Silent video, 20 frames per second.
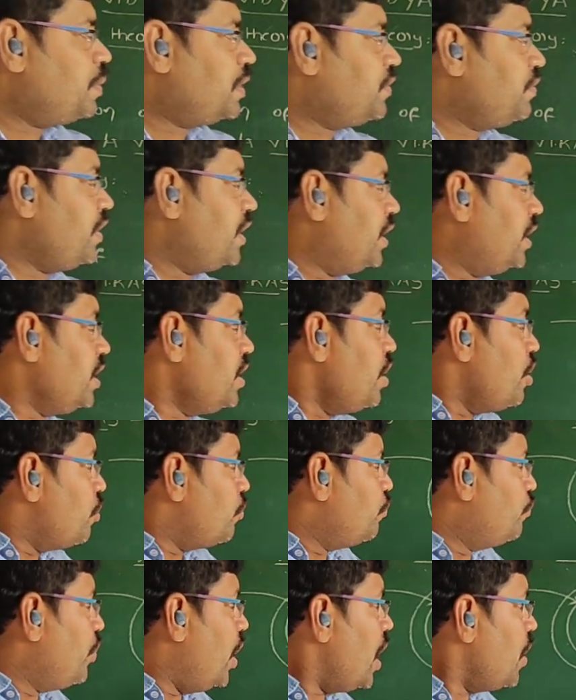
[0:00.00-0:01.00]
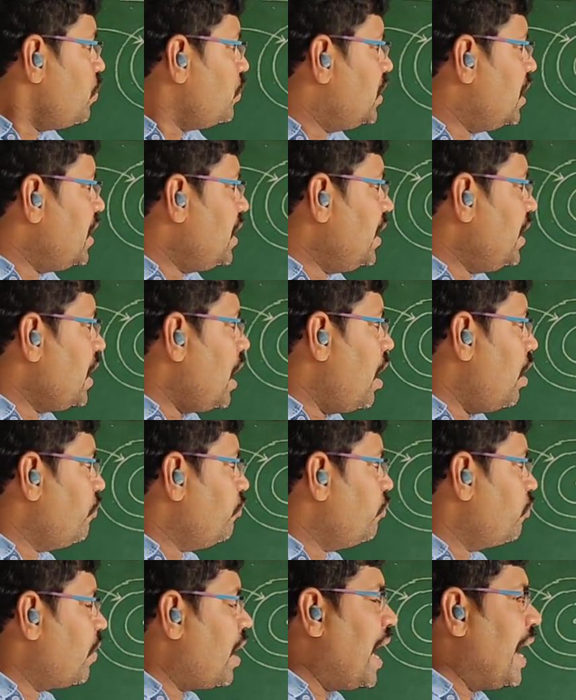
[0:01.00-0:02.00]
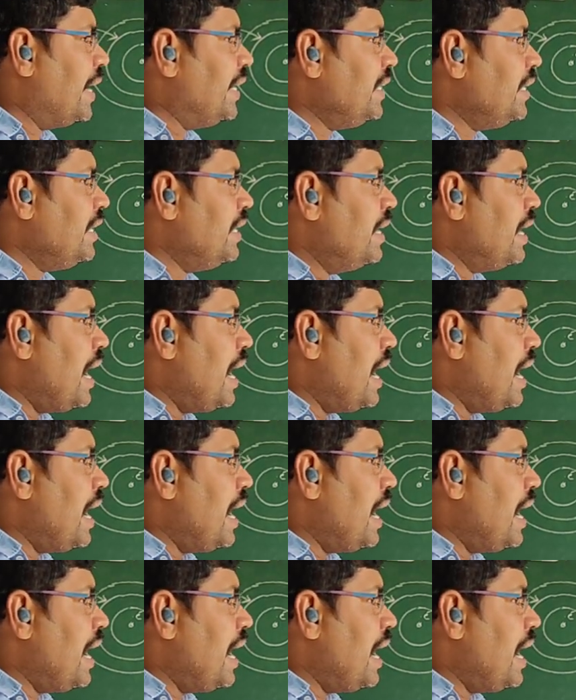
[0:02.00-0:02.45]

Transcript: between wave theory of light